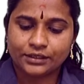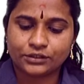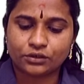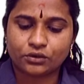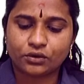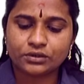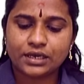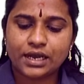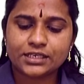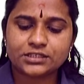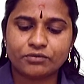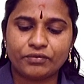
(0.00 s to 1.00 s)
The court
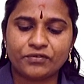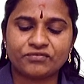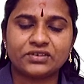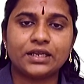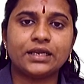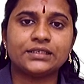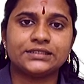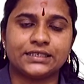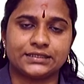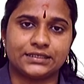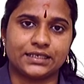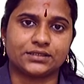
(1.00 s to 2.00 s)
has 15
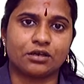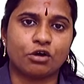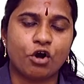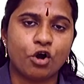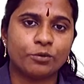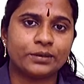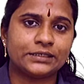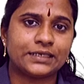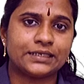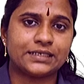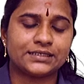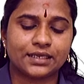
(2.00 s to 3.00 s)
judges. How many
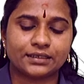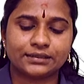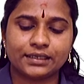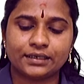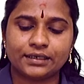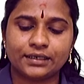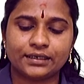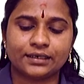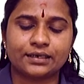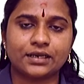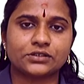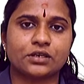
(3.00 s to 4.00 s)
judges are there in
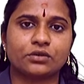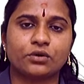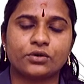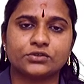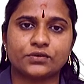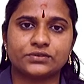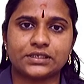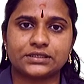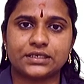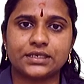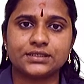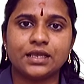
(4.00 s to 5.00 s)
international courts of
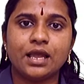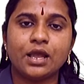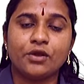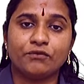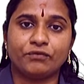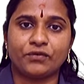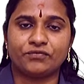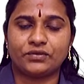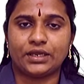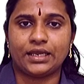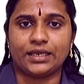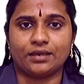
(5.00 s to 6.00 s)
justice?
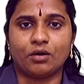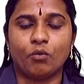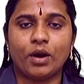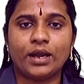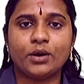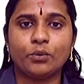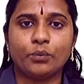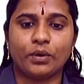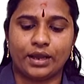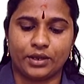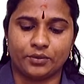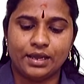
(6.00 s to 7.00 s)
15. 1,
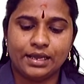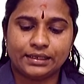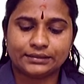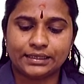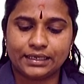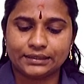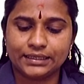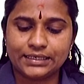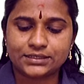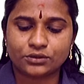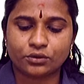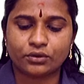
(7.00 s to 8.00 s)
5. They,
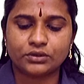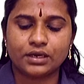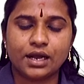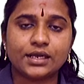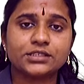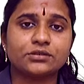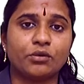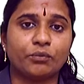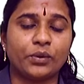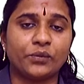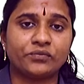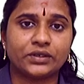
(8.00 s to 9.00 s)
this court has
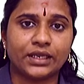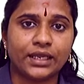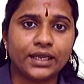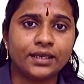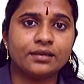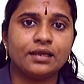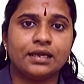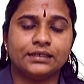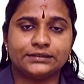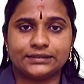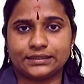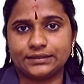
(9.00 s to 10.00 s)
15
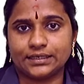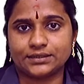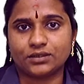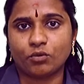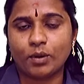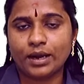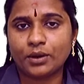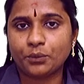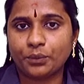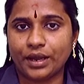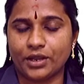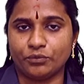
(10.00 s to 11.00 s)
judges.
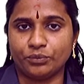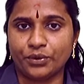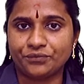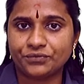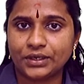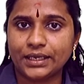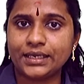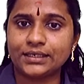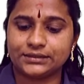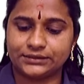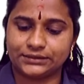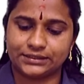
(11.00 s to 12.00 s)
1, 5.
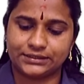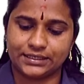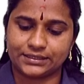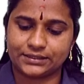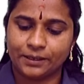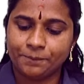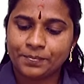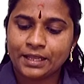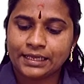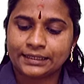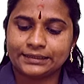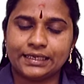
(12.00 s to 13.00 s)
15 judges.
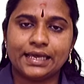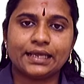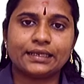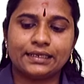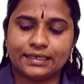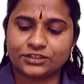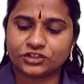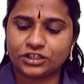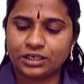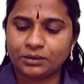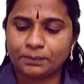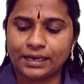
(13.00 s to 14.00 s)
They are
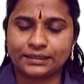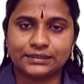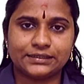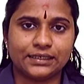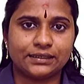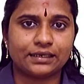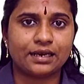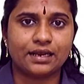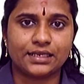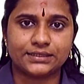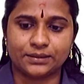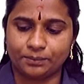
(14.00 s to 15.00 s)
elected by the General
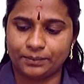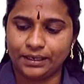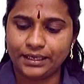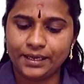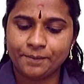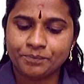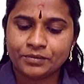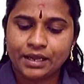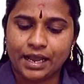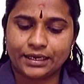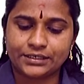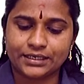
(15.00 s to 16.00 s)
Assembly
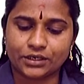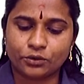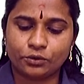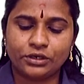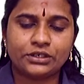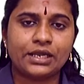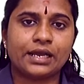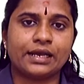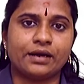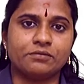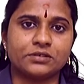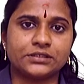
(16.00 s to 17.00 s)
and Security
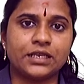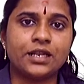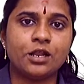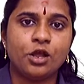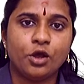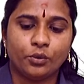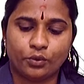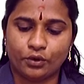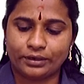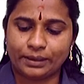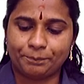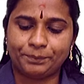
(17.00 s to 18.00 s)
Council
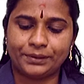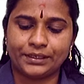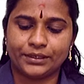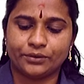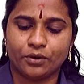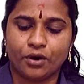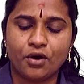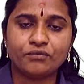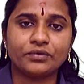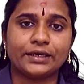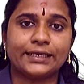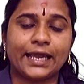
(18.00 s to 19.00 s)
for a period
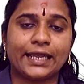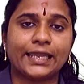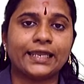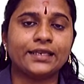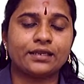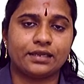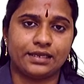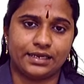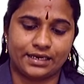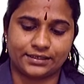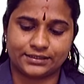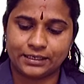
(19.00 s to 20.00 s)
of 9
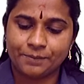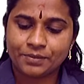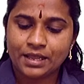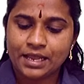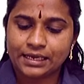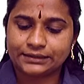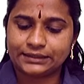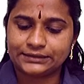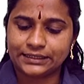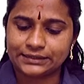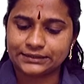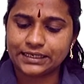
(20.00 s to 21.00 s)
years. The
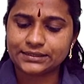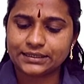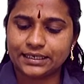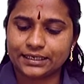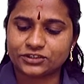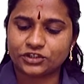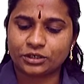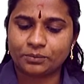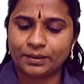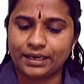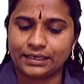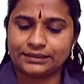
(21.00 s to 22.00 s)
judges elected
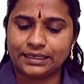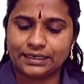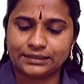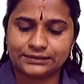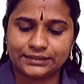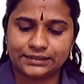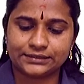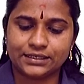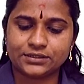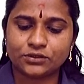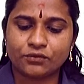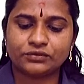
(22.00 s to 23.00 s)
by the
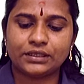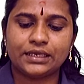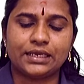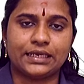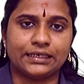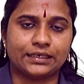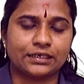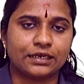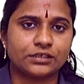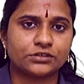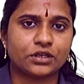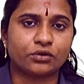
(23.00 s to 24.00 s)
judges of the
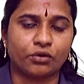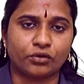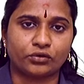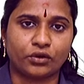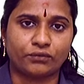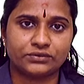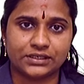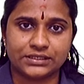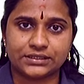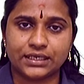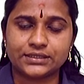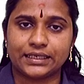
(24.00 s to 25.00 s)
International Court of
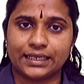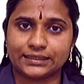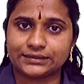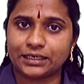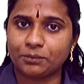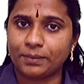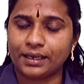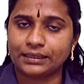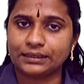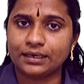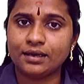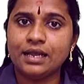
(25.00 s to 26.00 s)
Justice elected by
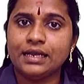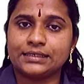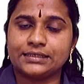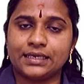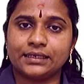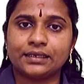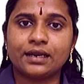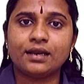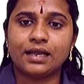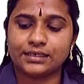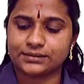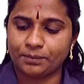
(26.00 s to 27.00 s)
the General
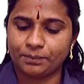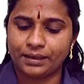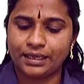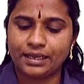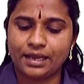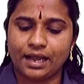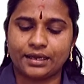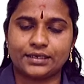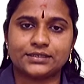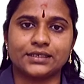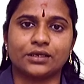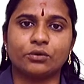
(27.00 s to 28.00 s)
Assembly
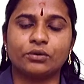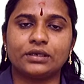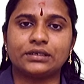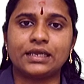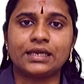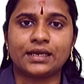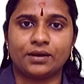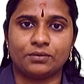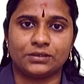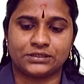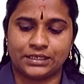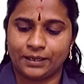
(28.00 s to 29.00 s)
and Security
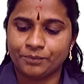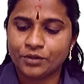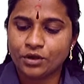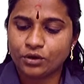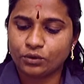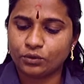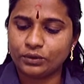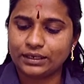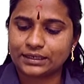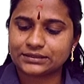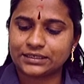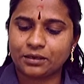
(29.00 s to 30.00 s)
Council. Who
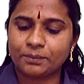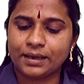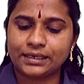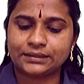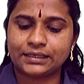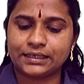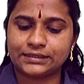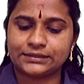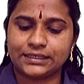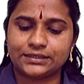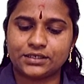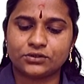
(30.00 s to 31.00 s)
elected by the
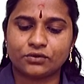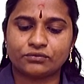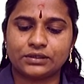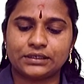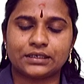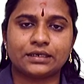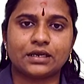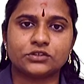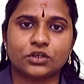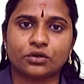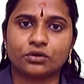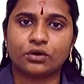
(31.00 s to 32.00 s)
judges of the
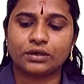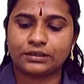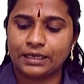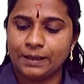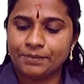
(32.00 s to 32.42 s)
International Court?